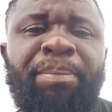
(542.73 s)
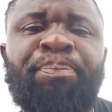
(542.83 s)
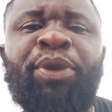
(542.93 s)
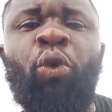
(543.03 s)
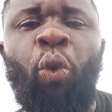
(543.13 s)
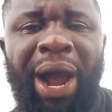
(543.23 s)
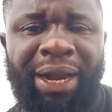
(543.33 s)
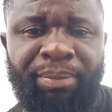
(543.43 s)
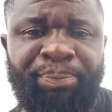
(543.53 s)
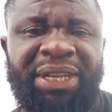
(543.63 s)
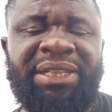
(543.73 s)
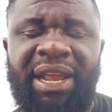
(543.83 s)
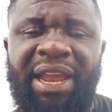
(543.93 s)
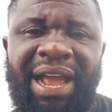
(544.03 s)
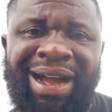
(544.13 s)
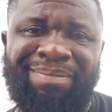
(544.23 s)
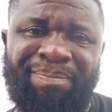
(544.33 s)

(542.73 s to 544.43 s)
B1, B3, and